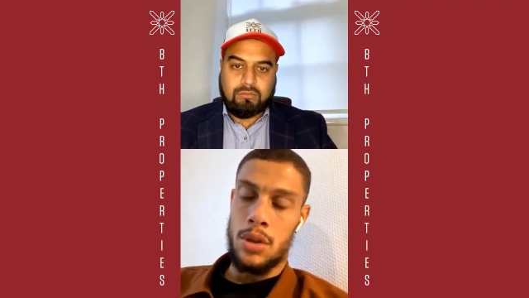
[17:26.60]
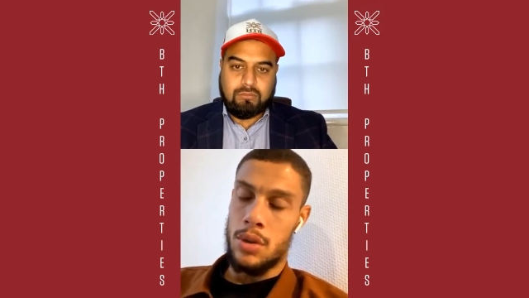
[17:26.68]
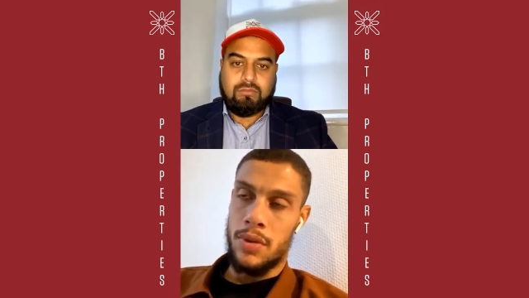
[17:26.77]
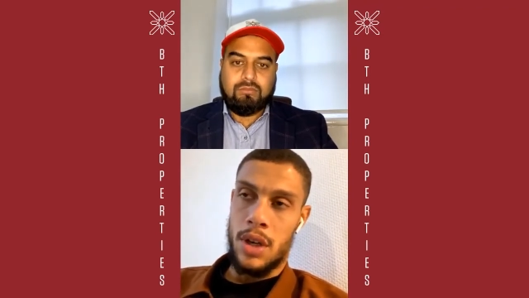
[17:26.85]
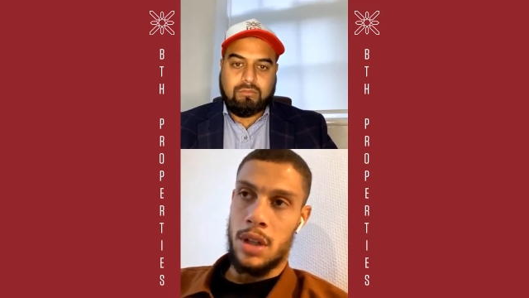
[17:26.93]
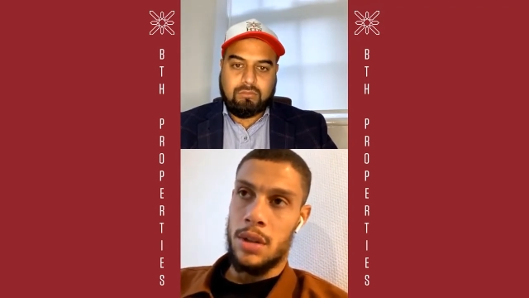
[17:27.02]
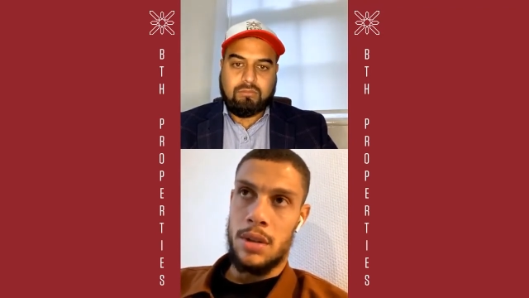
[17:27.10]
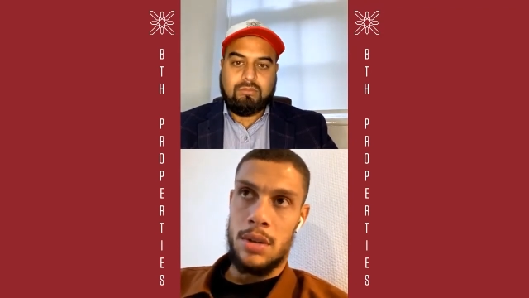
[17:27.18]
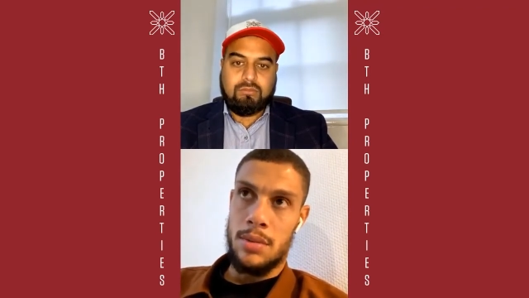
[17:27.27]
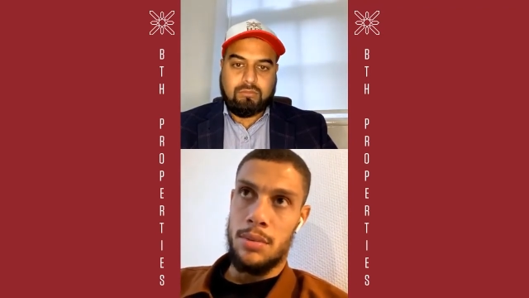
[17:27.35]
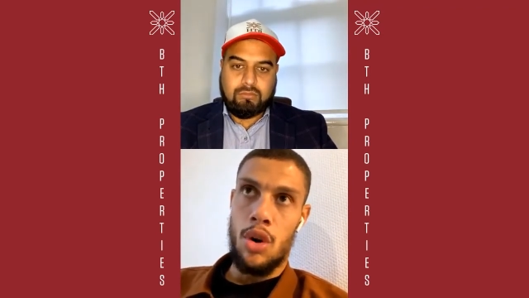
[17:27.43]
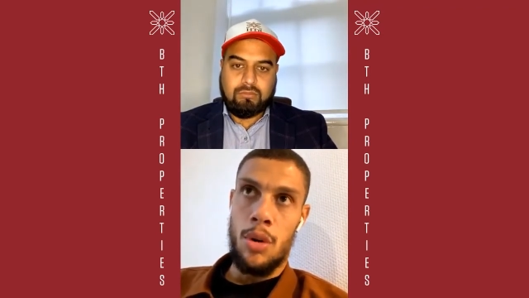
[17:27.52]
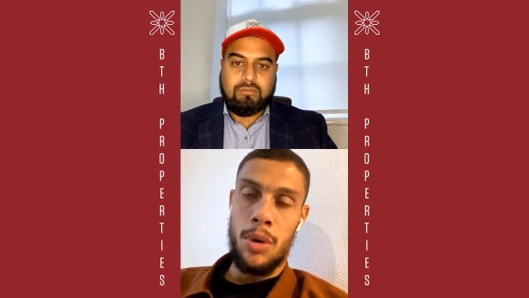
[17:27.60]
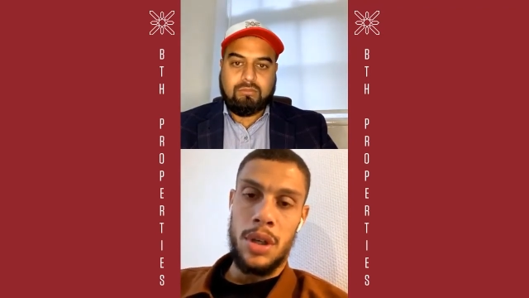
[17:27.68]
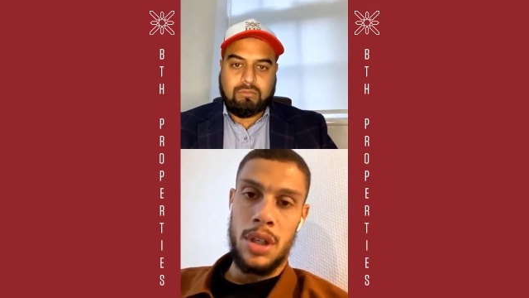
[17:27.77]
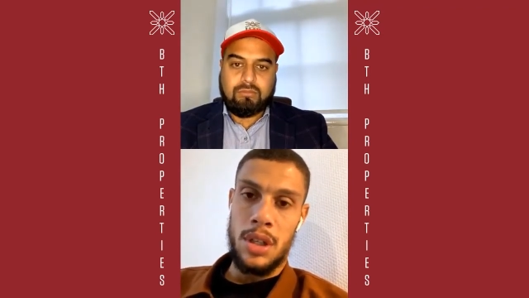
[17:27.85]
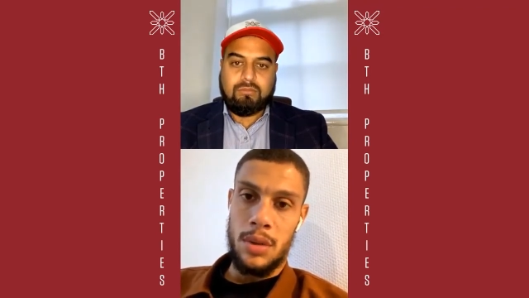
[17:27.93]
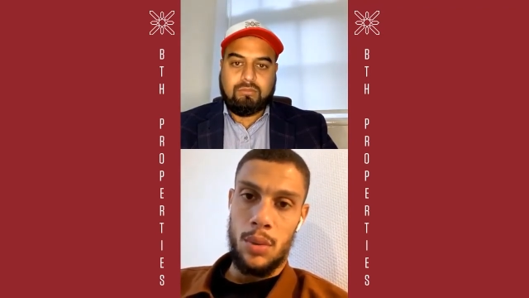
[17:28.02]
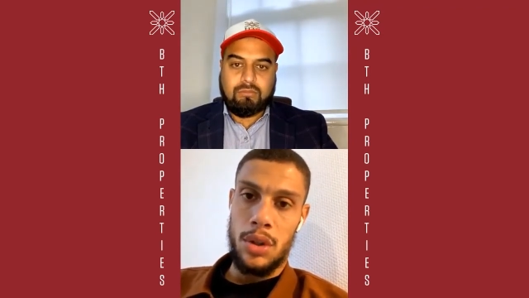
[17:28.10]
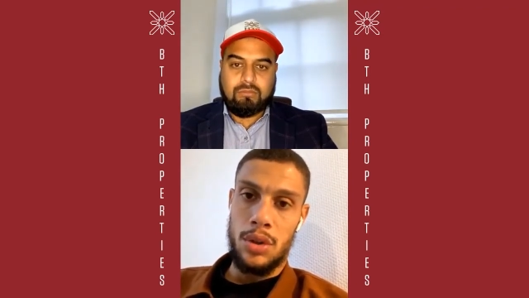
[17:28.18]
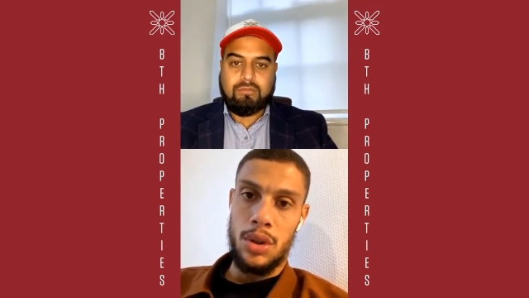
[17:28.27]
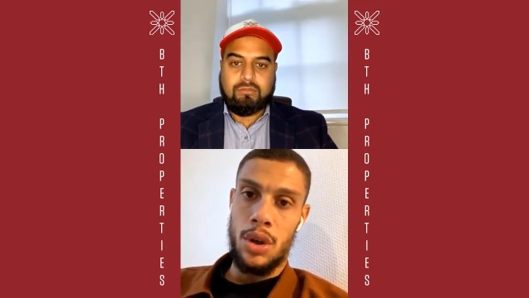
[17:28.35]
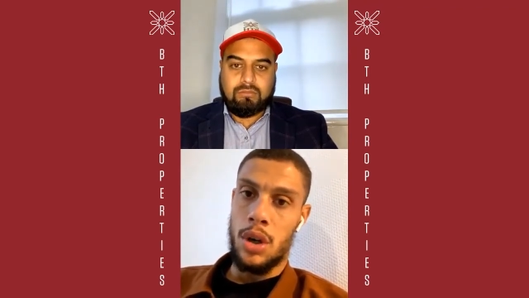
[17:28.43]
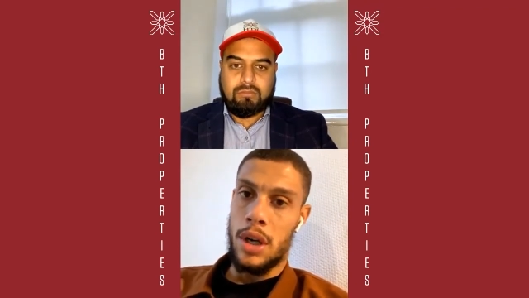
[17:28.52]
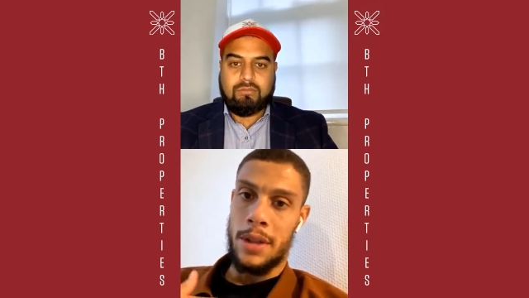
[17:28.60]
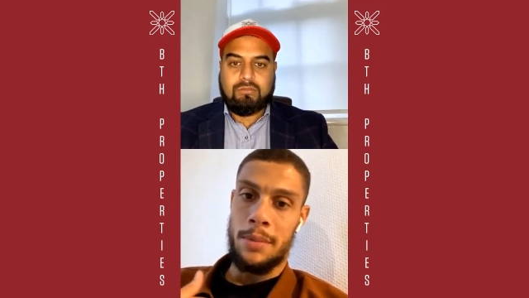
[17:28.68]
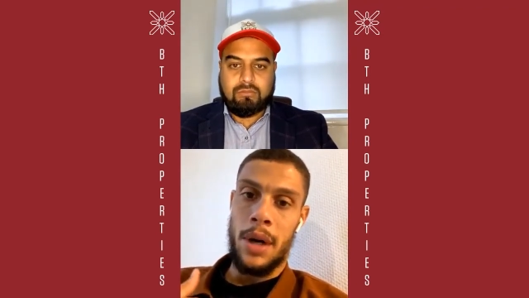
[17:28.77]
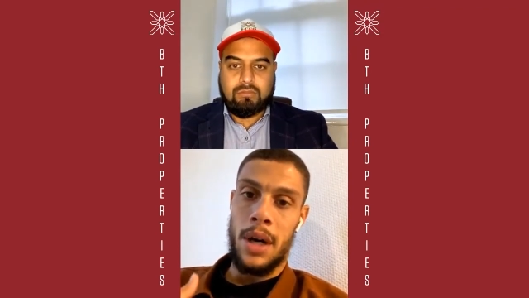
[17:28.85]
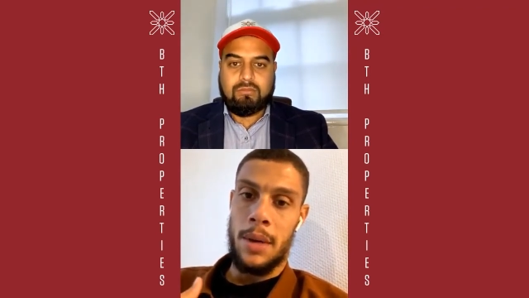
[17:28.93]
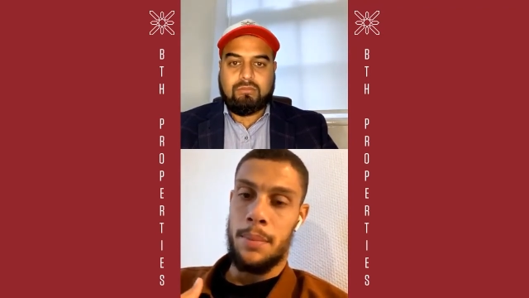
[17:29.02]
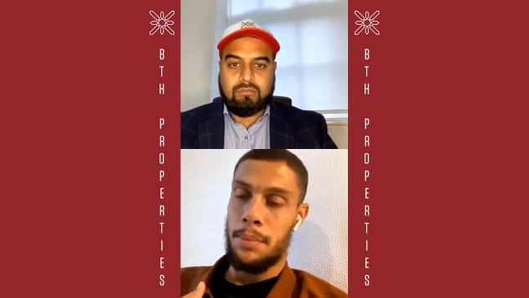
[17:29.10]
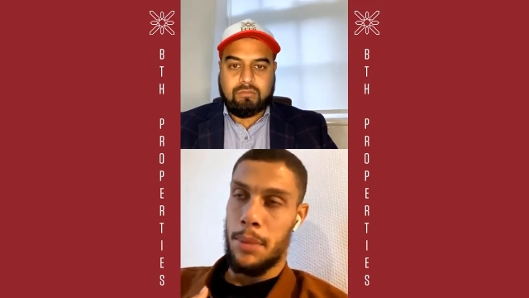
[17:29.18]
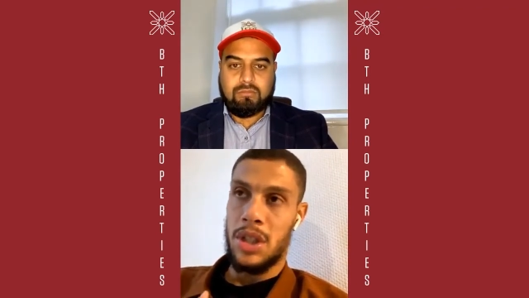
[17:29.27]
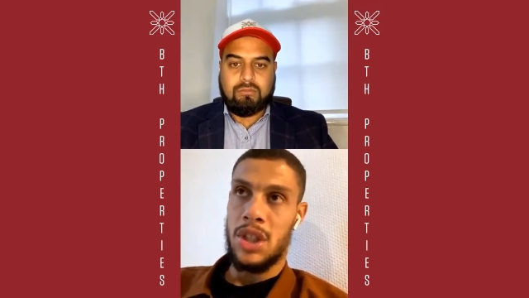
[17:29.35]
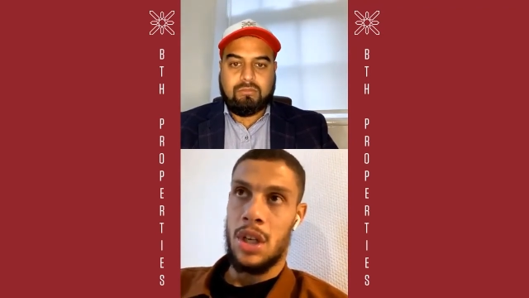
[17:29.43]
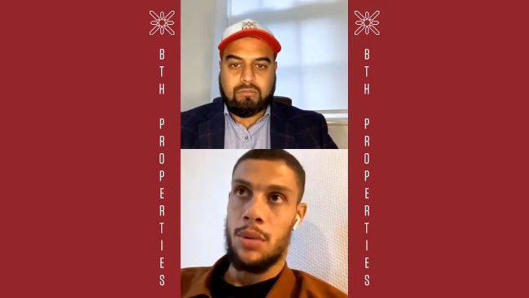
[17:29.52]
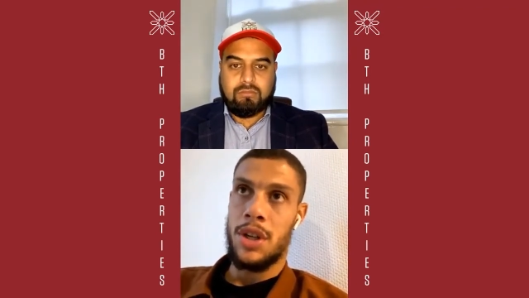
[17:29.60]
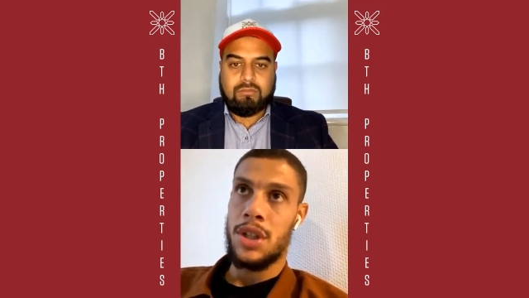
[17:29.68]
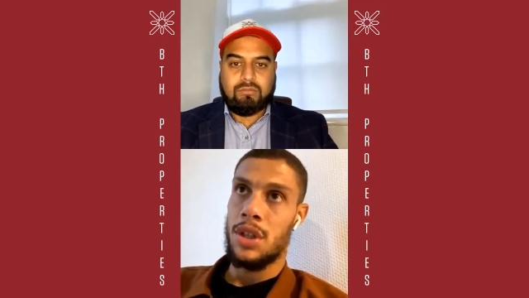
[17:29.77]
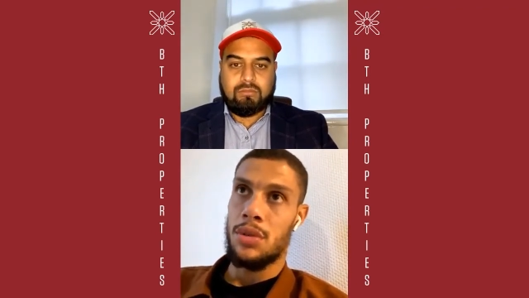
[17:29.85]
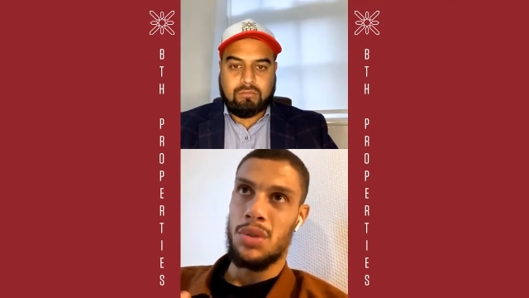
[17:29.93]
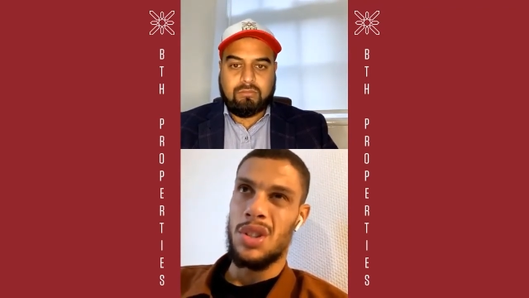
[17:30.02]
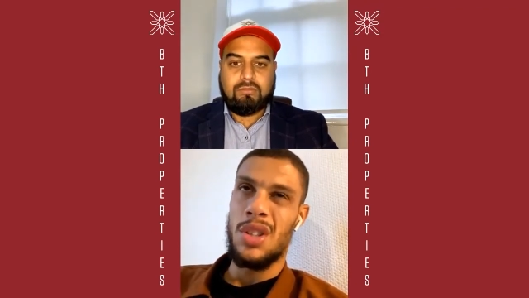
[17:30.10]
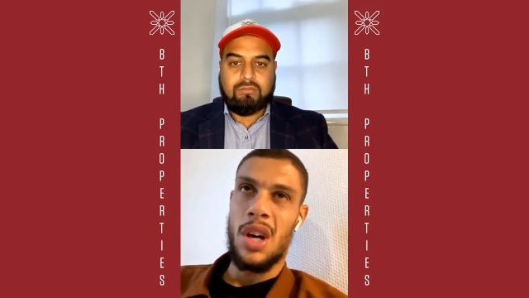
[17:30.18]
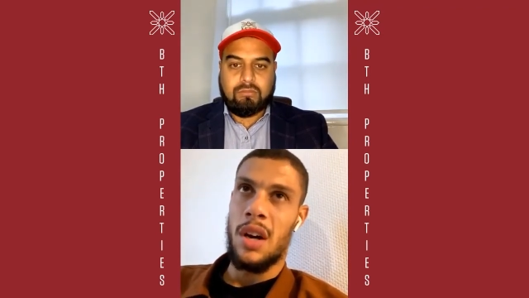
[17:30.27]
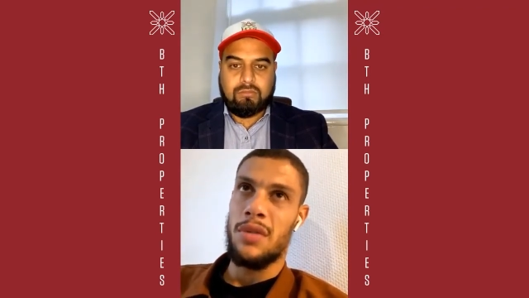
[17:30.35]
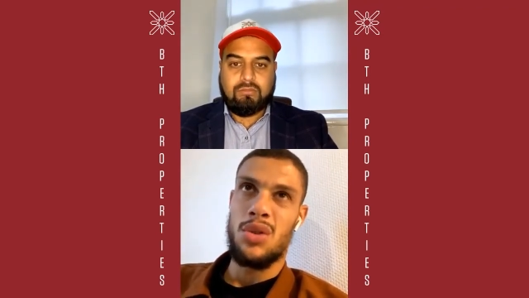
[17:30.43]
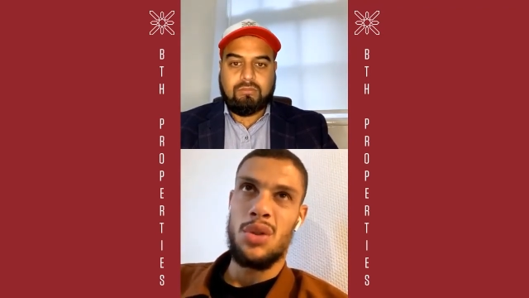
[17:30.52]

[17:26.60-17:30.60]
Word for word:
Speaker 1: you've got more money when you're young at my my generation we didn't have too